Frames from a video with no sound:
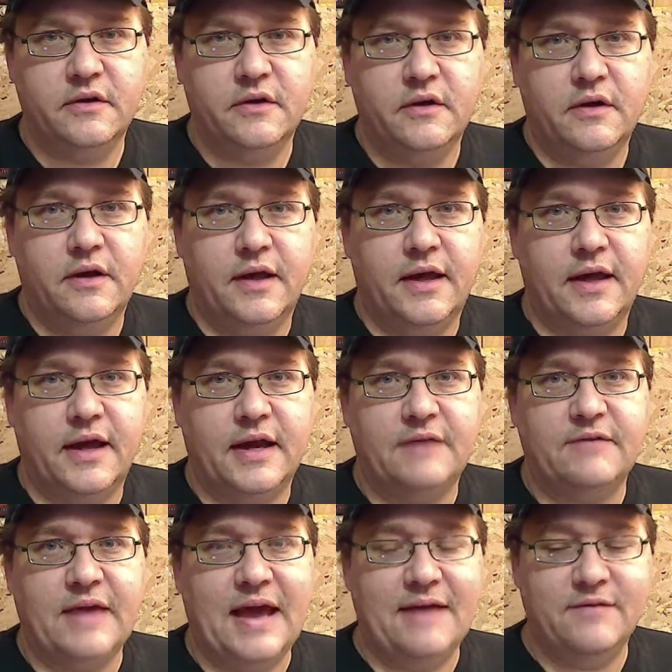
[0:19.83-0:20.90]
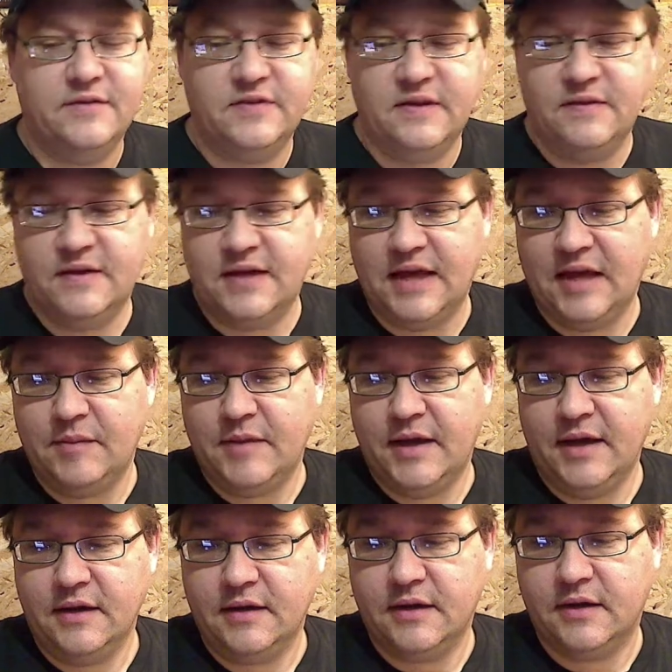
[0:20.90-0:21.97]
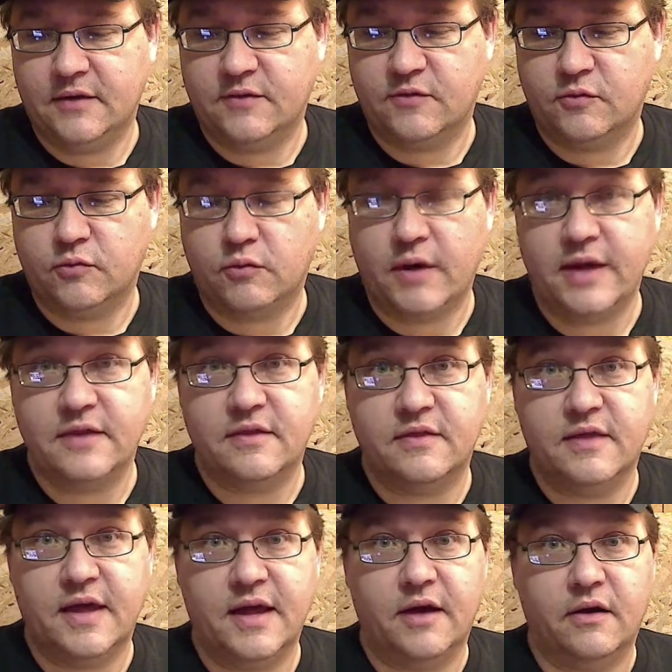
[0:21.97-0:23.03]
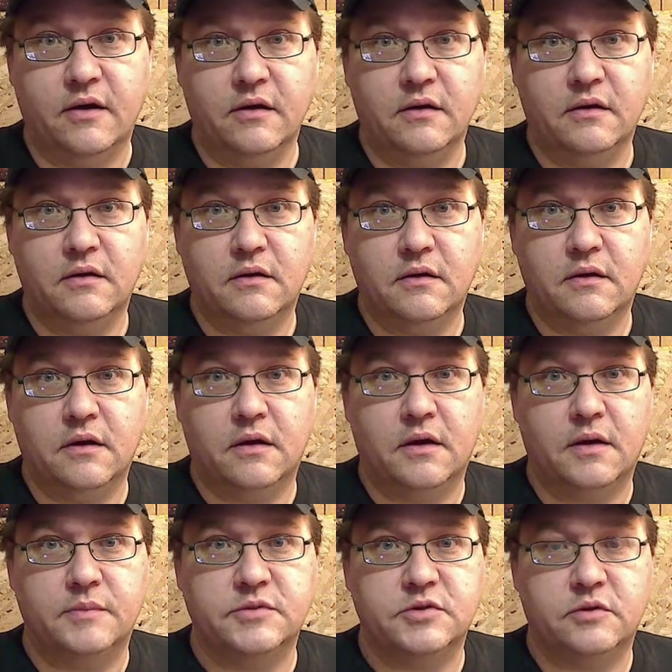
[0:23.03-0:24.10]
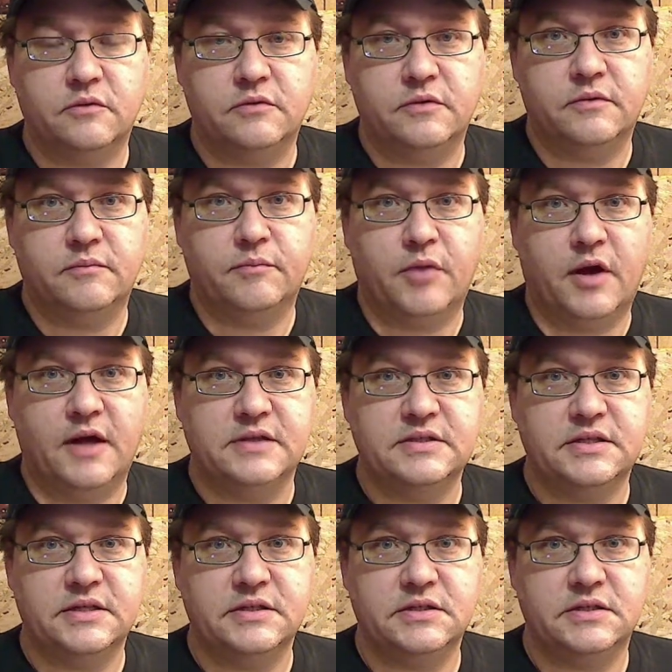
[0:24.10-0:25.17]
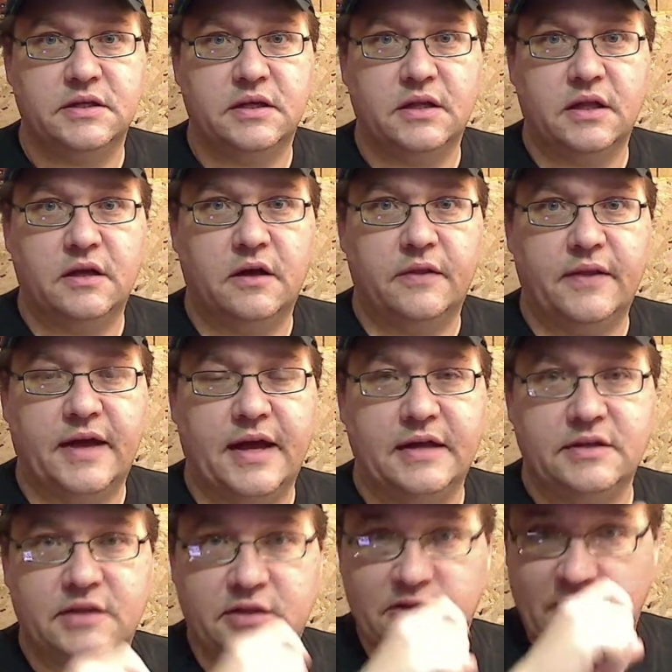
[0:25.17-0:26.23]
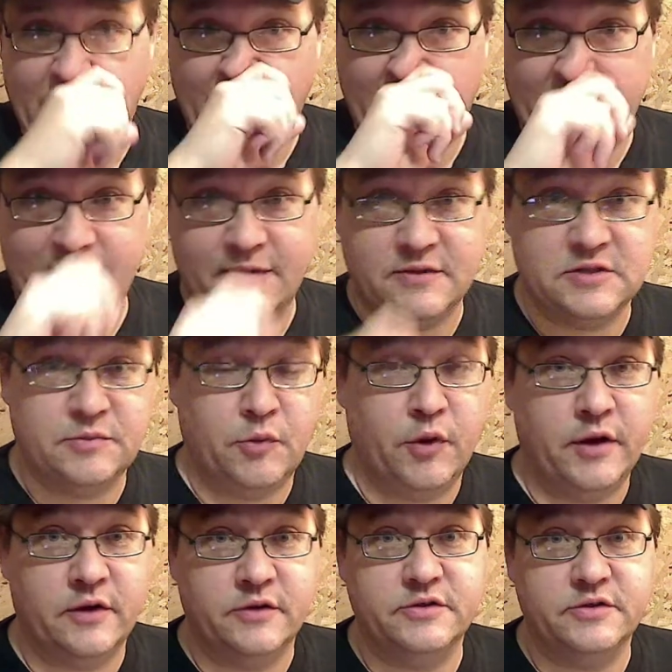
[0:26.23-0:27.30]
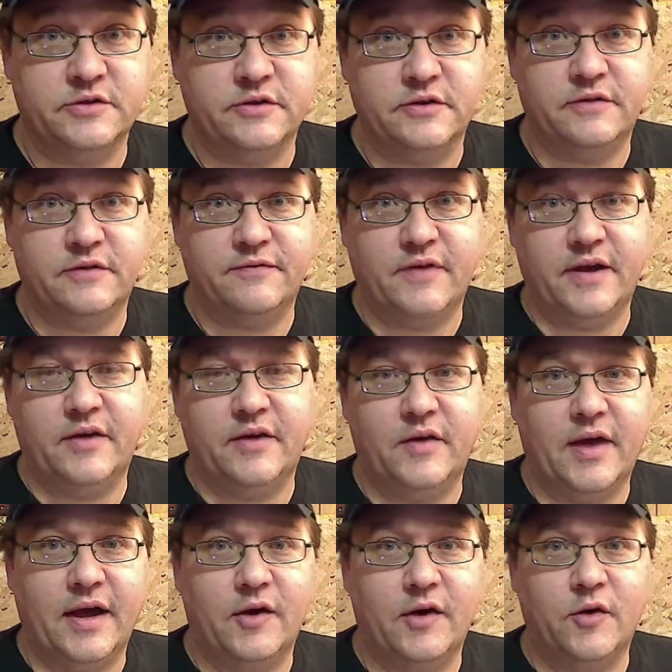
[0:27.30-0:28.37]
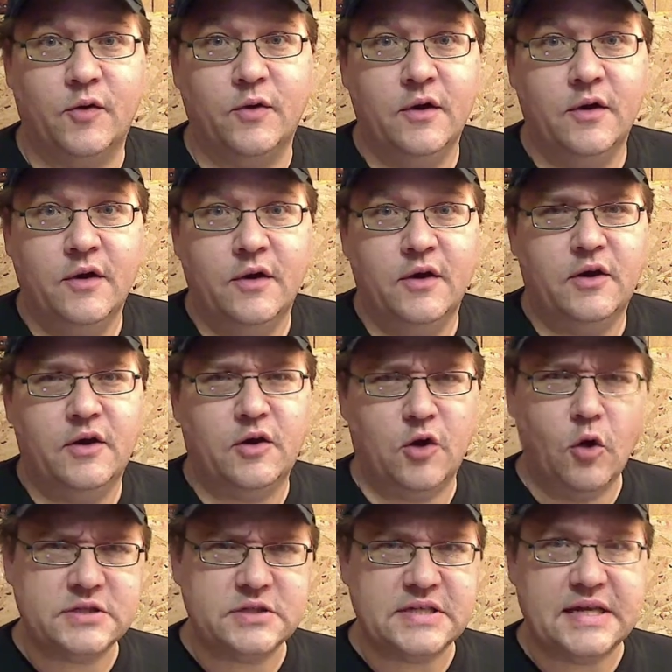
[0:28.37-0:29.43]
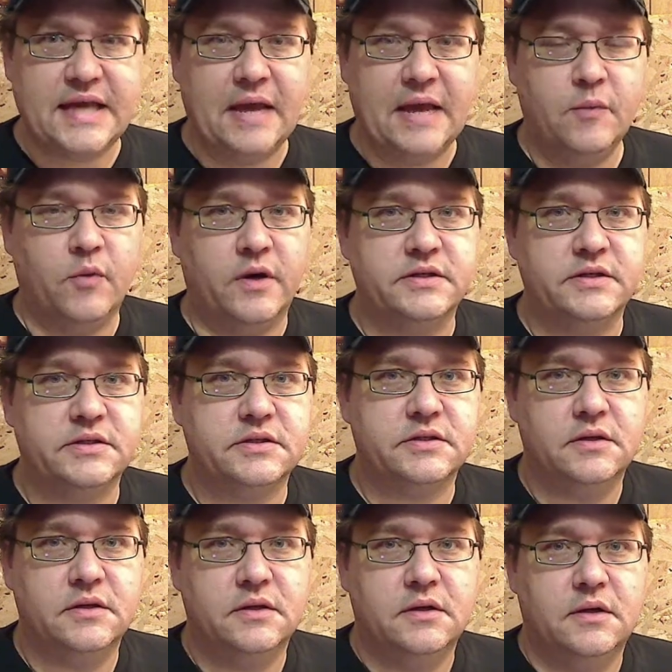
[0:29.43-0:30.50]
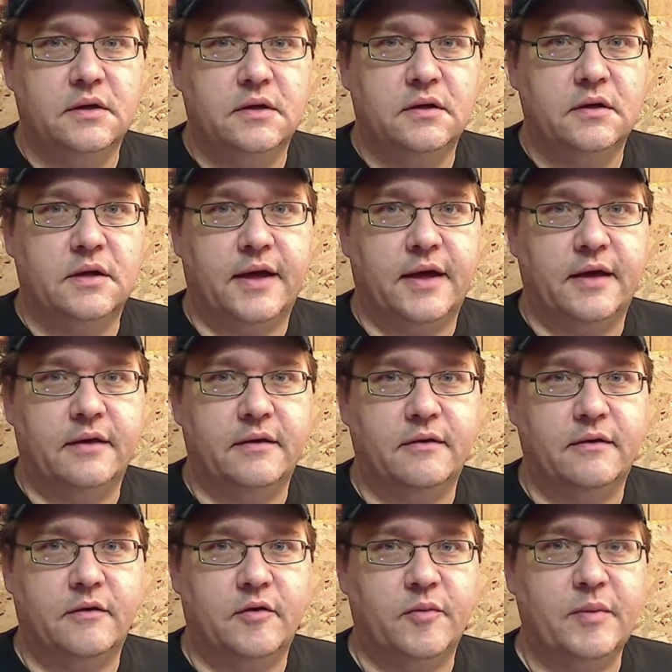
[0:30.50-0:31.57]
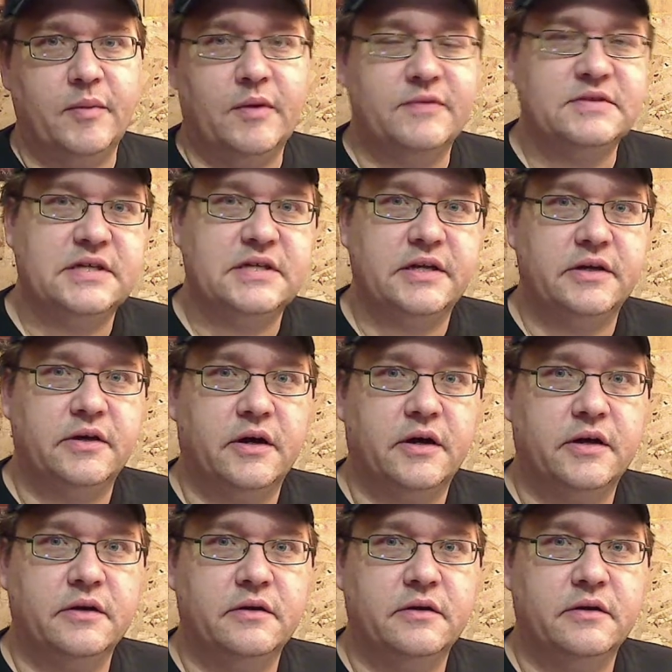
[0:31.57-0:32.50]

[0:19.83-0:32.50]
And if you haven't seen the game yet, it's right there. So pause this and click on that because you don't want any of the spoilers or to find out how close the game was. Okay, all the people haven't seen it gone.